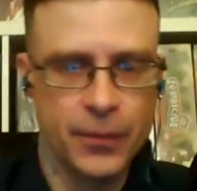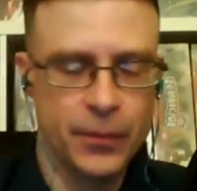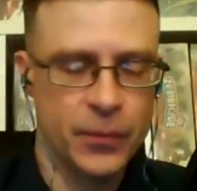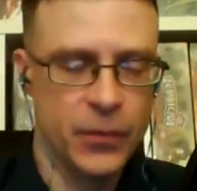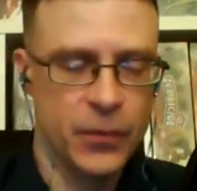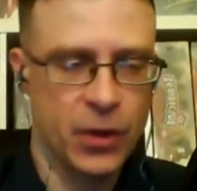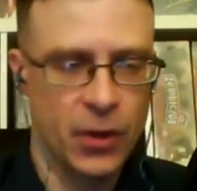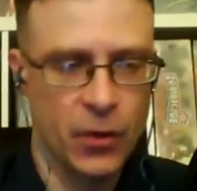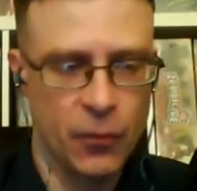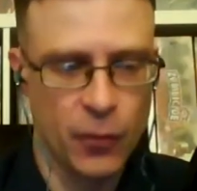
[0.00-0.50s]

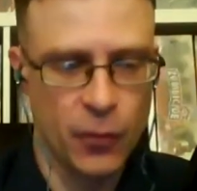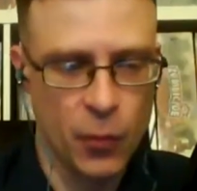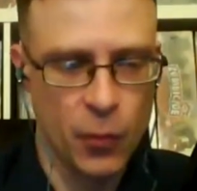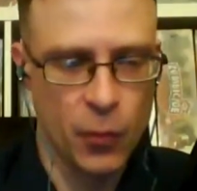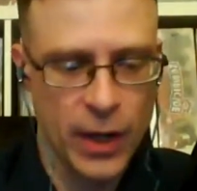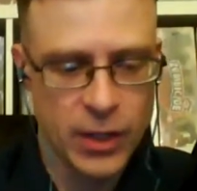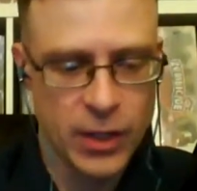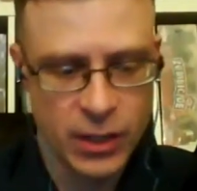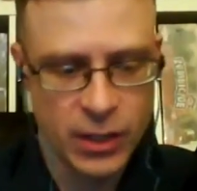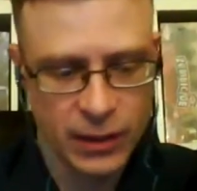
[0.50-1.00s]
from
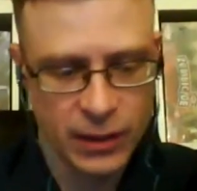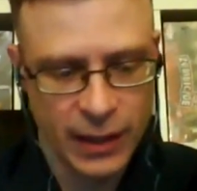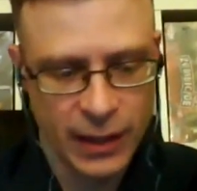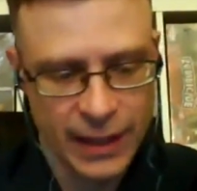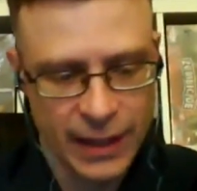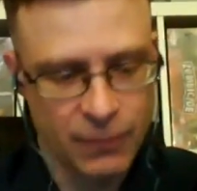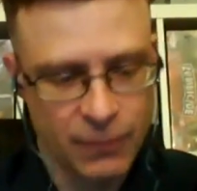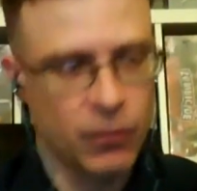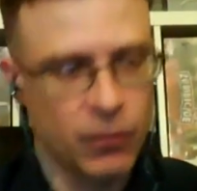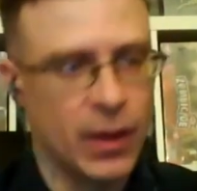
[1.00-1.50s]
watching like
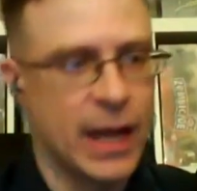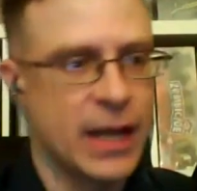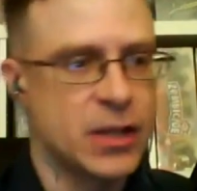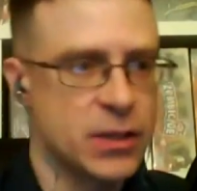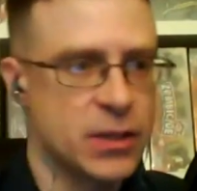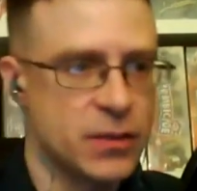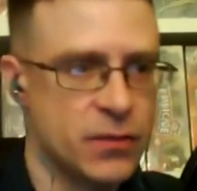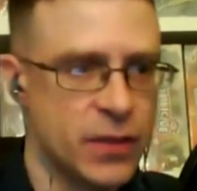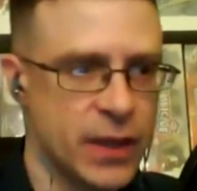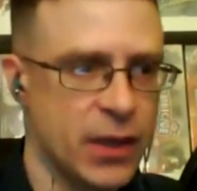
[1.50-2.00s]

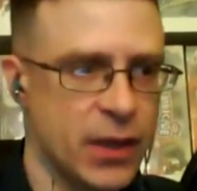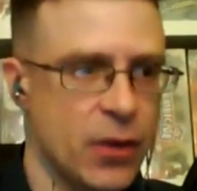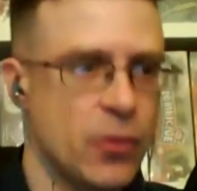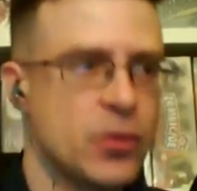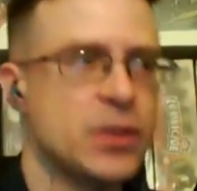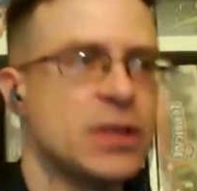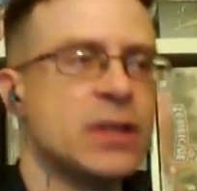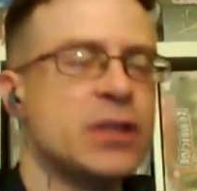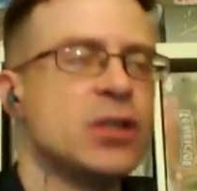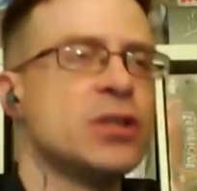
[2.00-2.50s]
Flash's
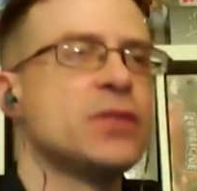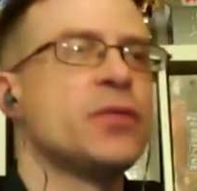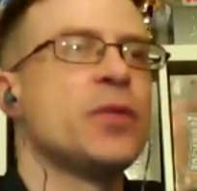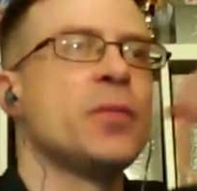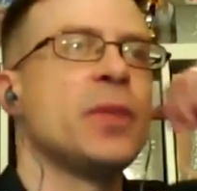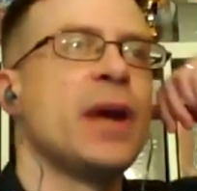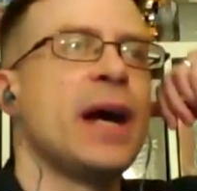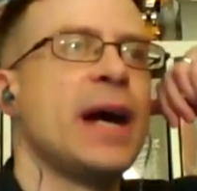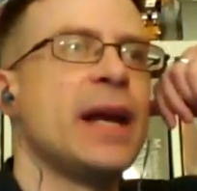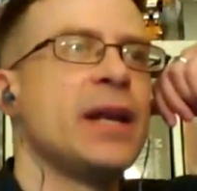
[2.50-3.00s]
videos and just from
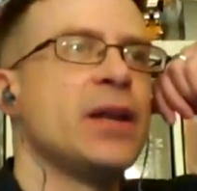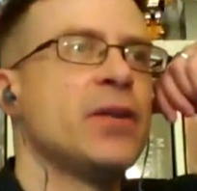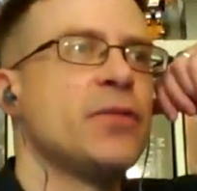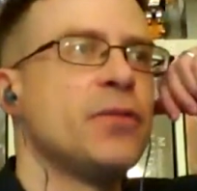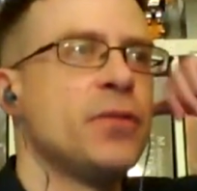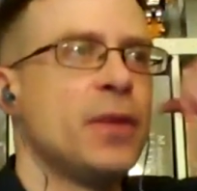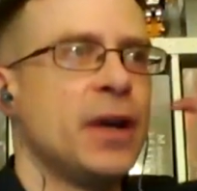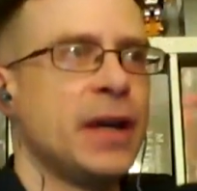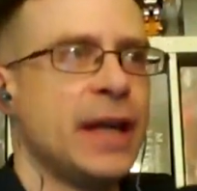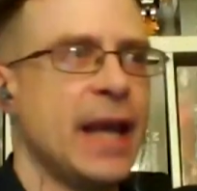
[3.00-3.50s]
kind
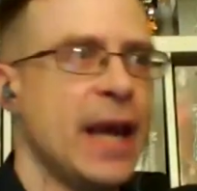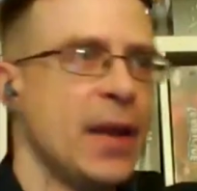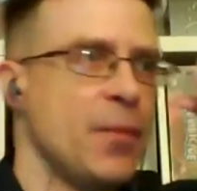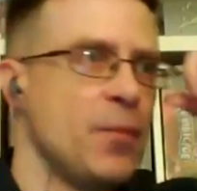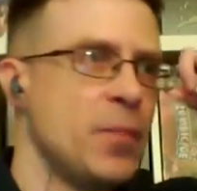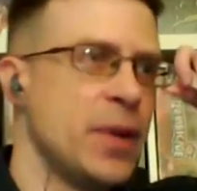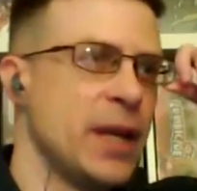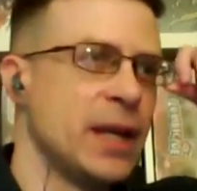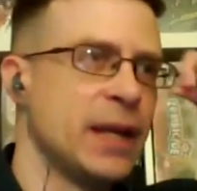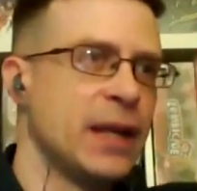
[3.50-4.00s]
of, again,
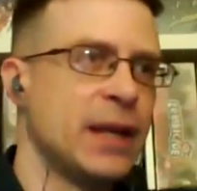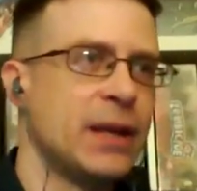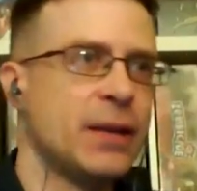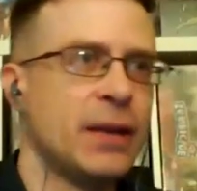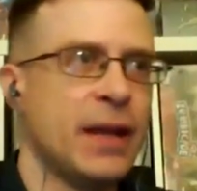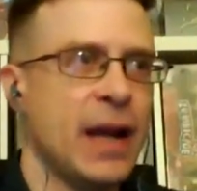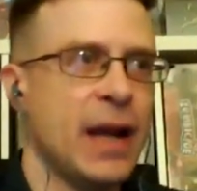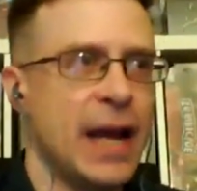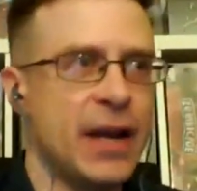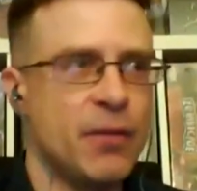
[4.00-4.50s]
being
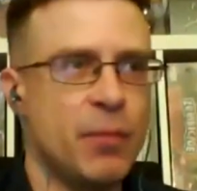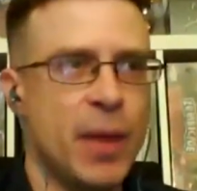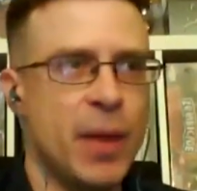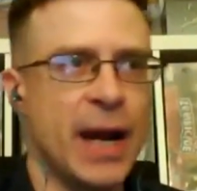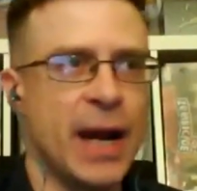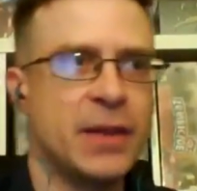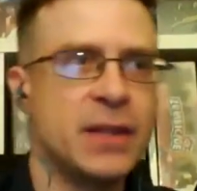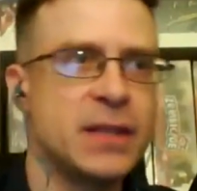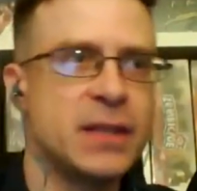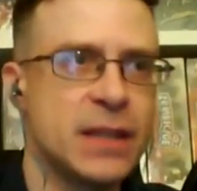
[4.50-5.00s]
kind of
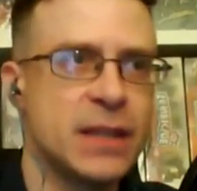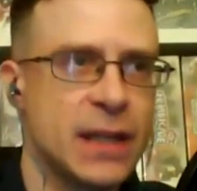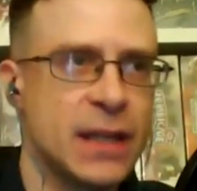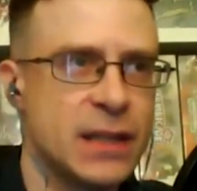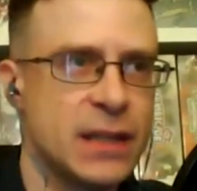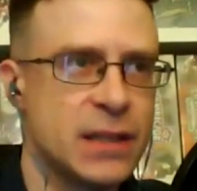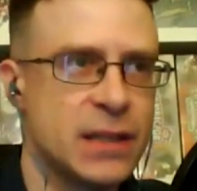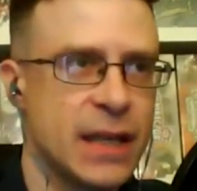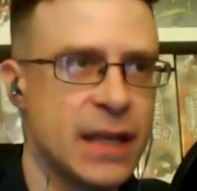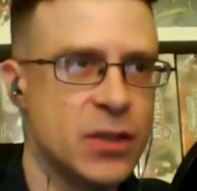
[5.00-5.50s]
behind the
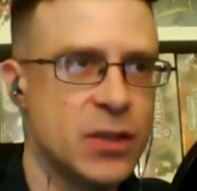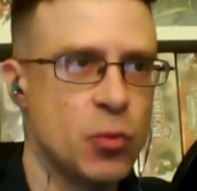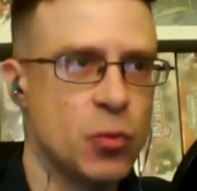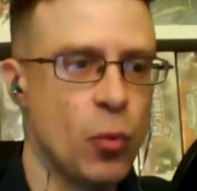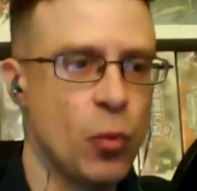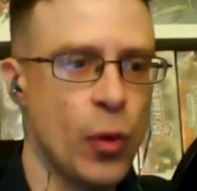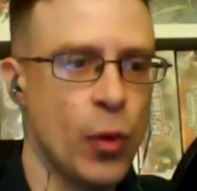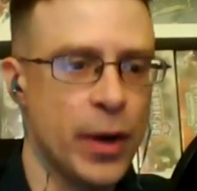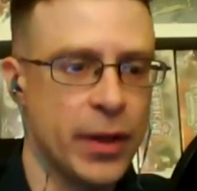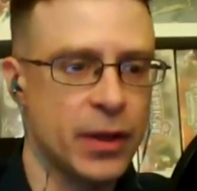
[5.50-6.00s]
scenes as
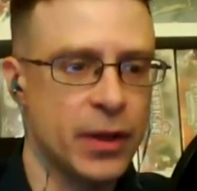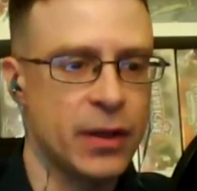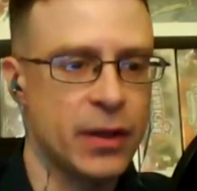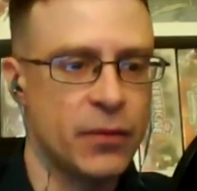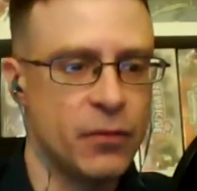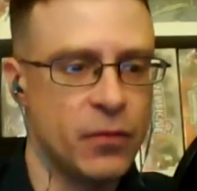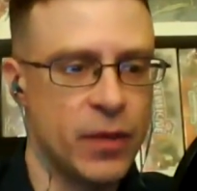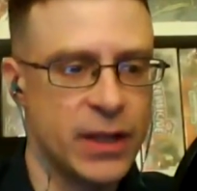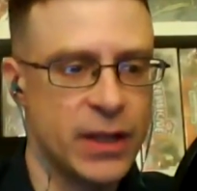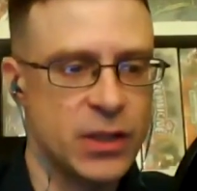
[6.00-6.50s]
one of the
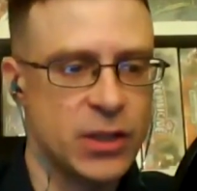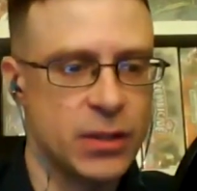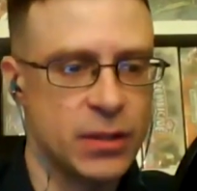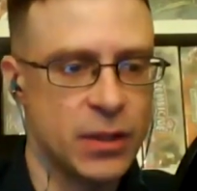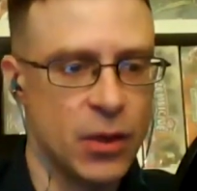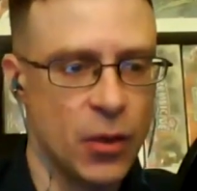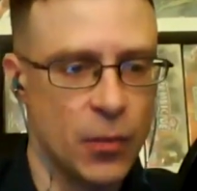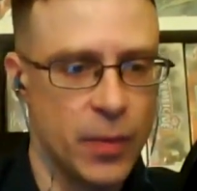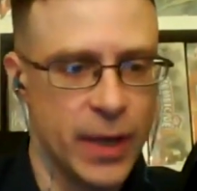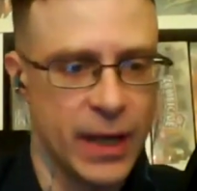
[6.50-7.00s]
convention,
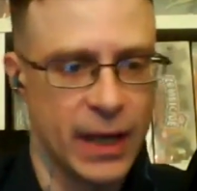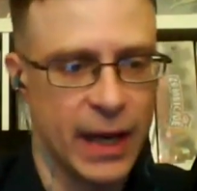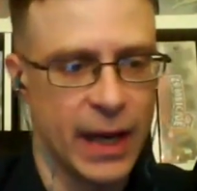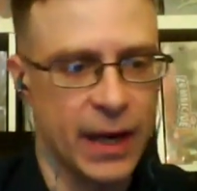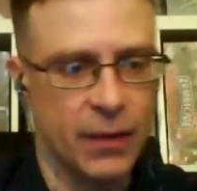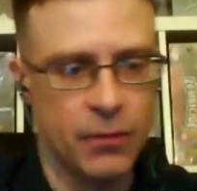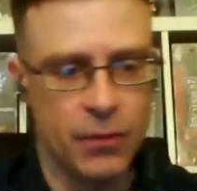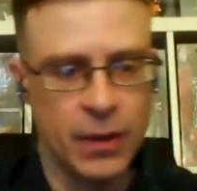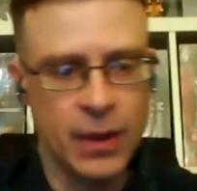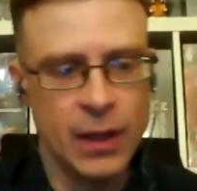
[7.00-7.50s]
being kind
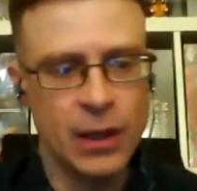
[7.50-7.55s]
of